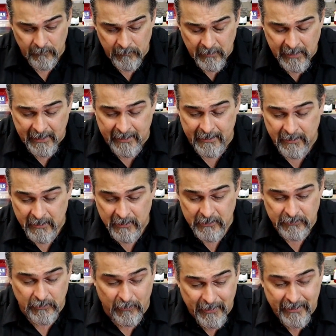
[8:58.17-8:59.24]
Okay.
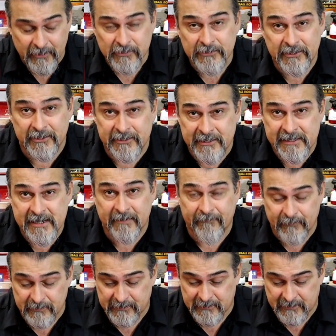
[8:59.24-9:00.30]
So here's the
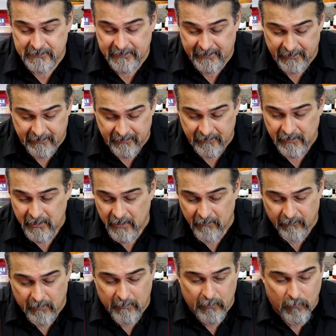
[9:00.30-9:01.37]
differences here
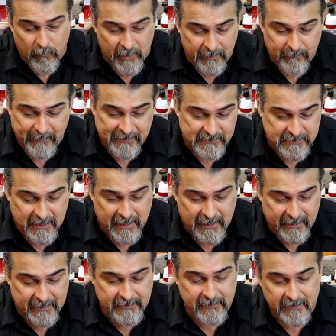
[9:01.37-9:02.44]
from a one-piece
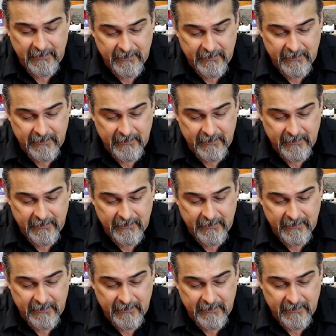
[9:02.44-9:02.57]
guide.